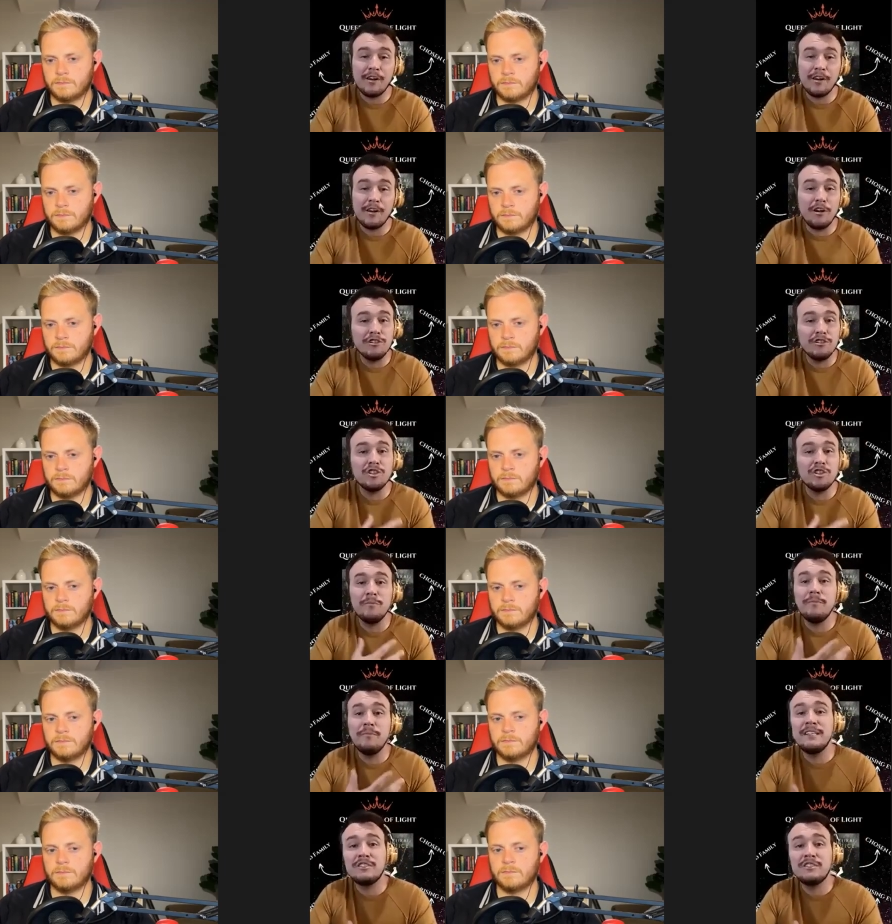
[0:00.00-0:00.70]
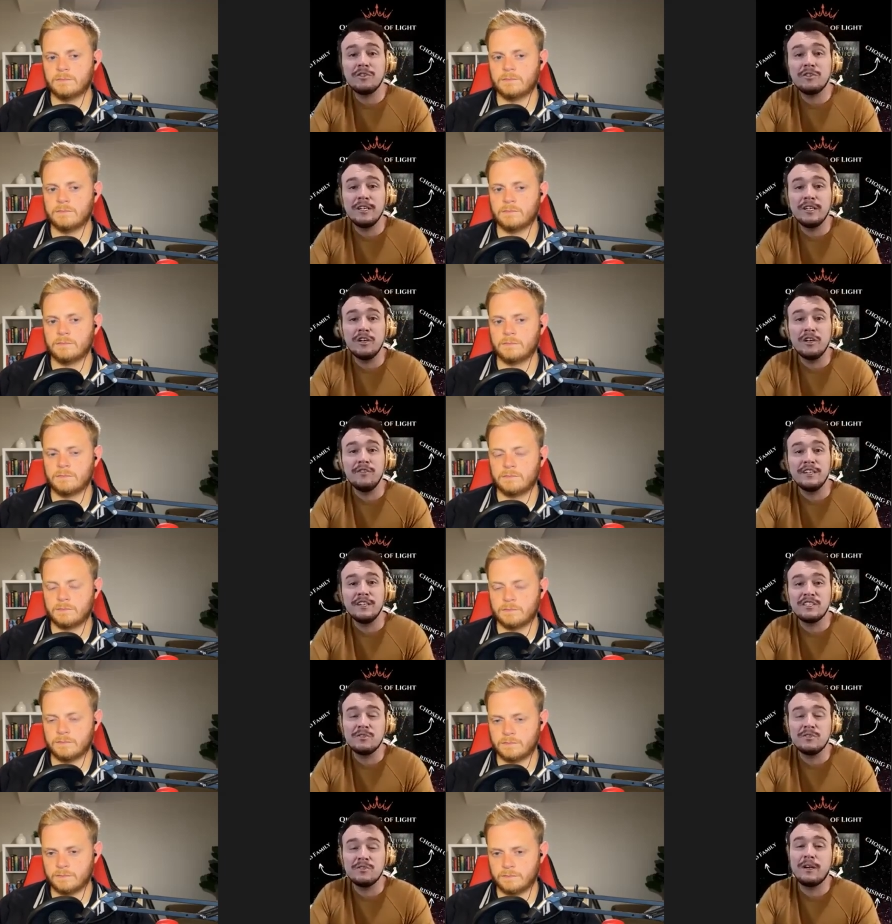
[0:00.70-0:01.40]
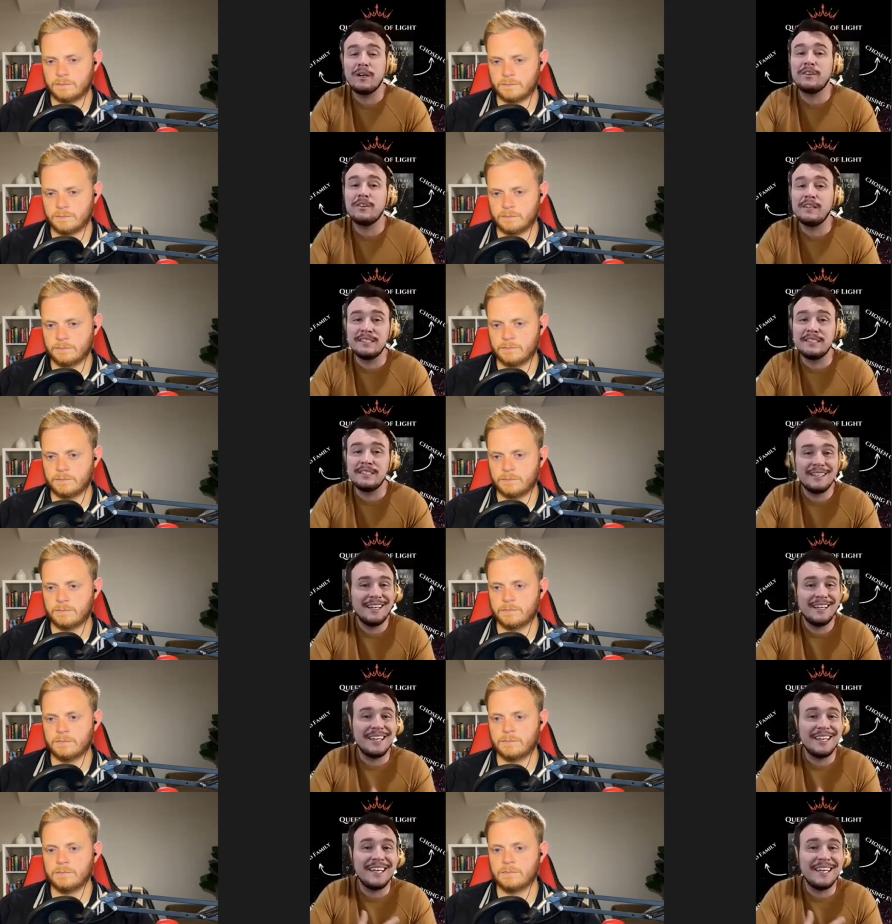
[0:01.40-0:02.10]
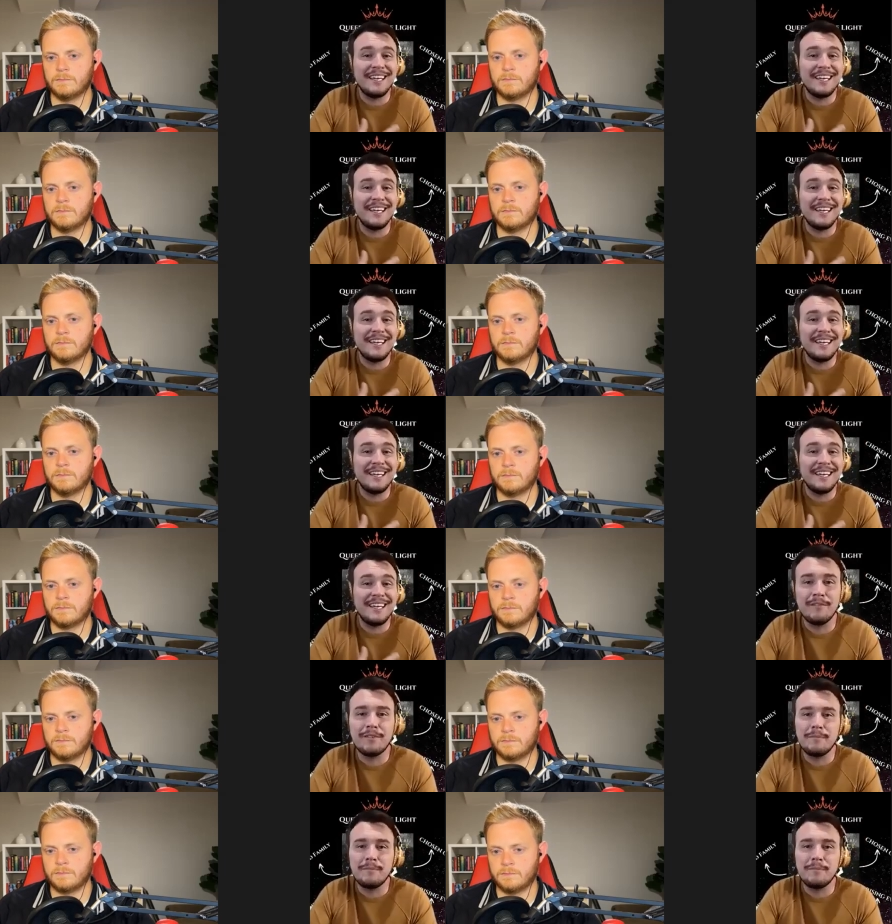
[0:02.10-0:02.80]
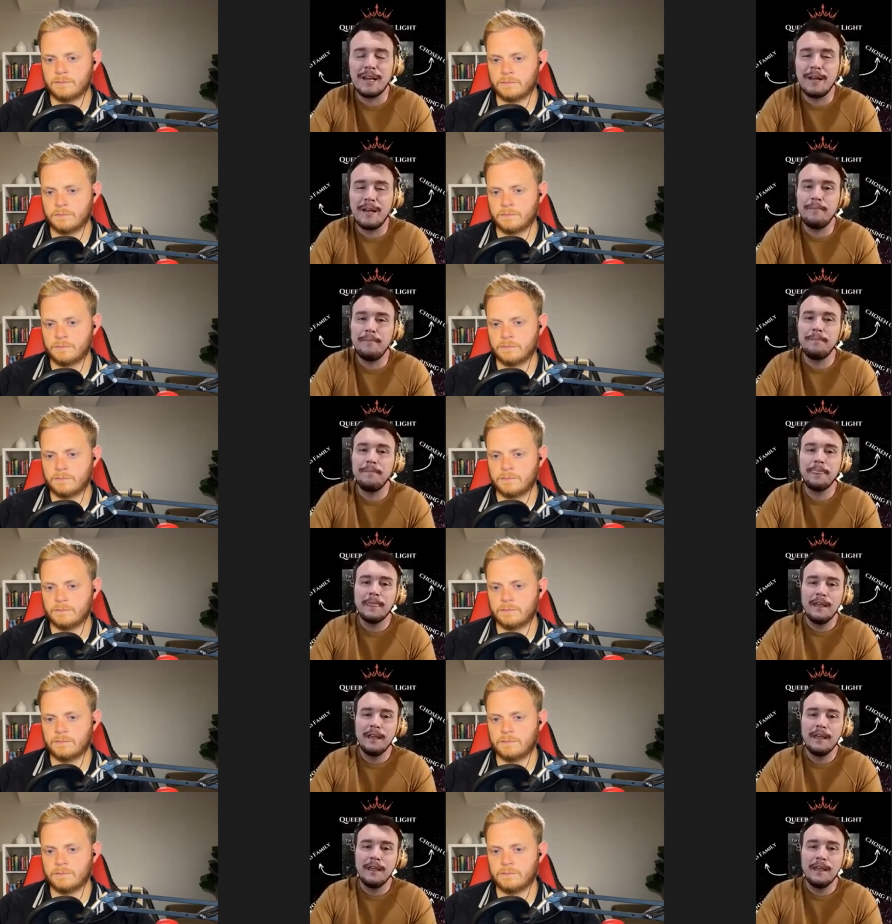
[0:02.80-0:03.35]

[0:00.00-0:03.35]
Speaker 1: And also mental illness awareness and healing from that.